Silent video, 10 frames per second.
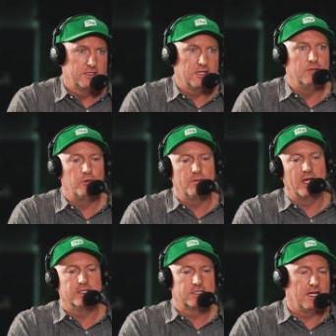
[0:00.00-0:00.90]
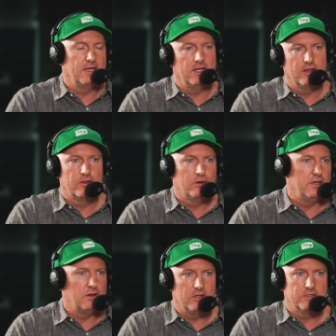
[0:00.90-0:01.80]
So the bookmaker's taking
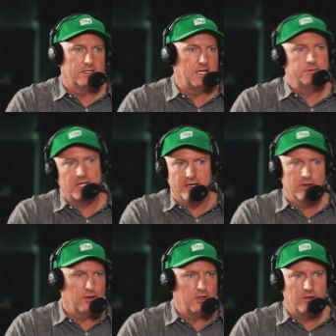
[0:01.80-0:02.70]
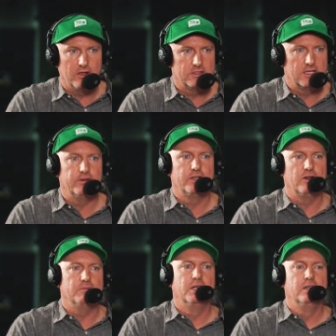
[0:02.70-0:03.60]
$30, the tab's taking $30 every
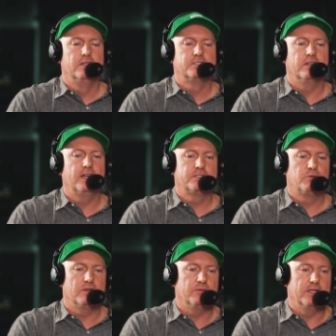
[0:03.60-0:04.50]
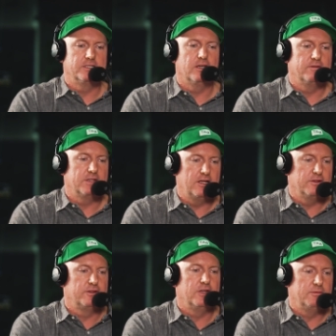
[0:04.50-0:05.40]
time. So that's what it means. So if it's
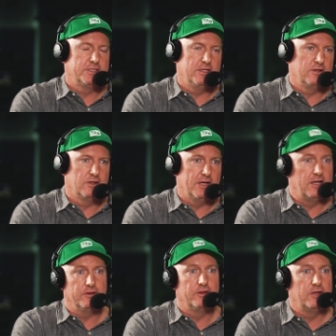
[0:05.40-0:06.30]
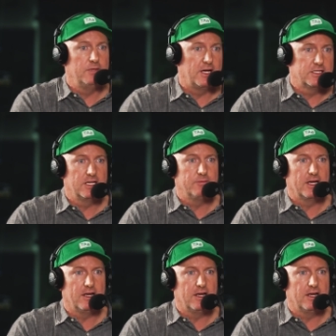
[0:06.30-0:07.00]
130%, you've got to bet $130 to get back